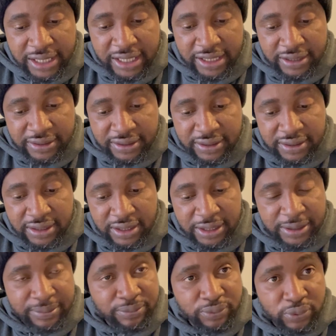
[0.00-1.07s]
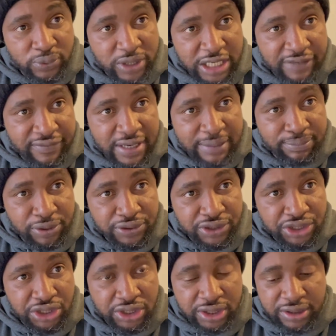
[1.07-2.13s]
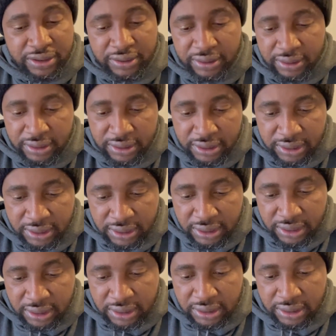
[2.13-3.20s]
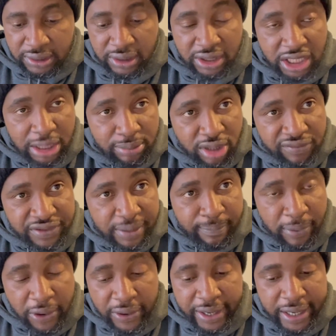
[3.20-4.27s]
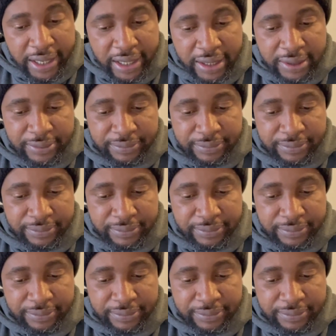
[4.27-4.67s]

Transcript: it is whatever position, the name of the employer,